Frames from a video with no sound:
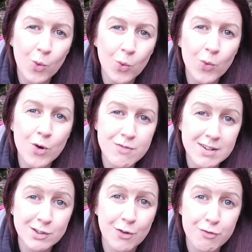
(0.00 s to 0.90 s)
all
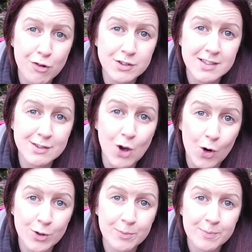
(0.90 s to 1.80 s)
risk of frost is
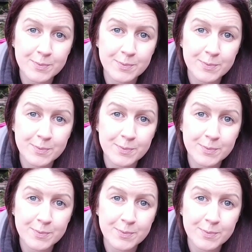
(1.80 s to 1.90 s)
gone.